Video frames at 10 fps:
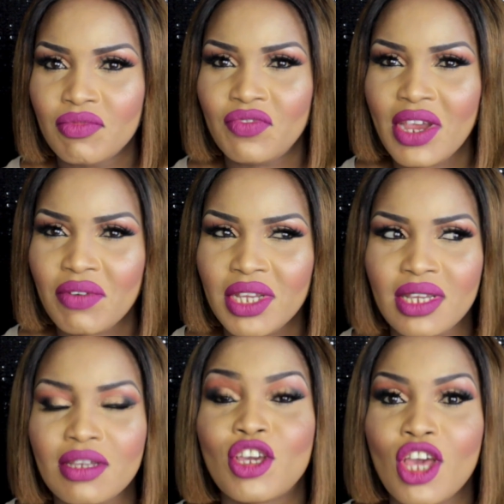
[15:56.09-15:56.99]

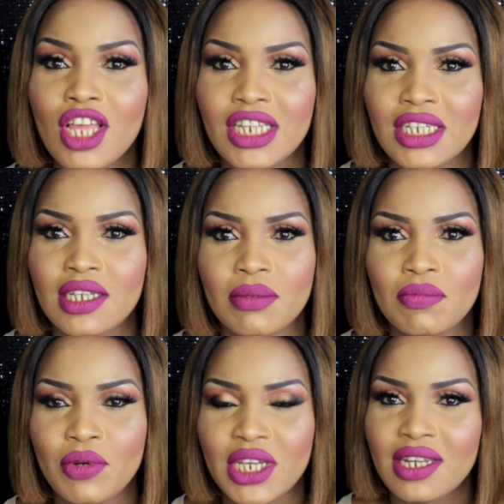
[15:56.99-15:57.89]
very girly,
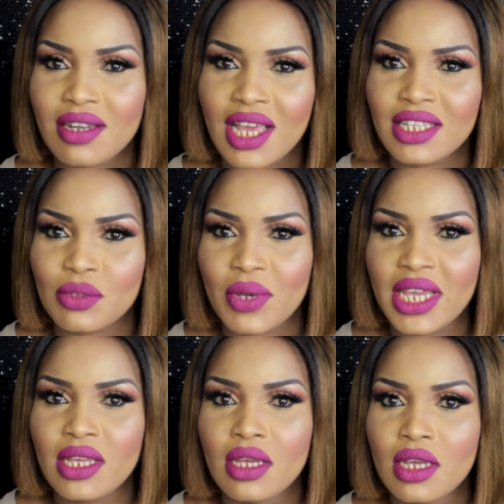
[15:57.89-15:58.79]
but in a nice
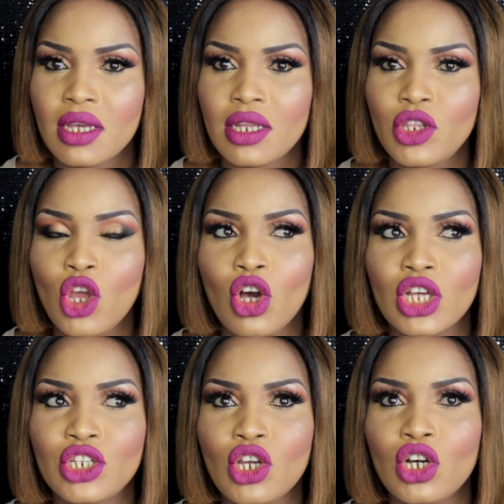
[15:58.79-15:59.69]
way.
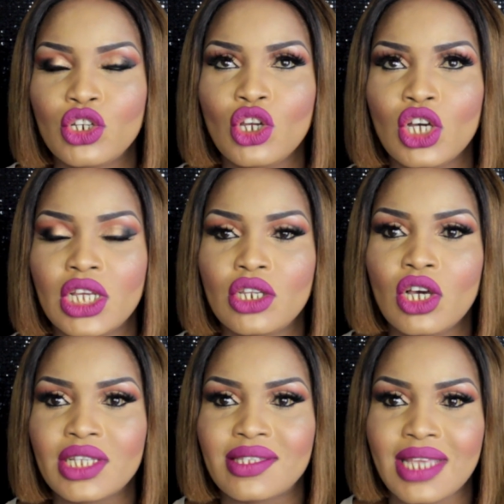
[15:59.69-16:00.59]
Not
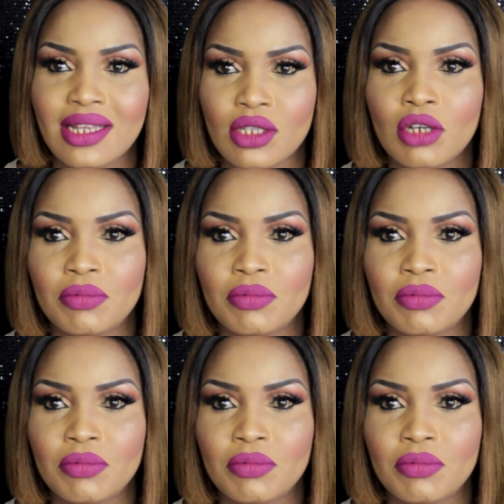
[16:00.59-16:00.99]
a sex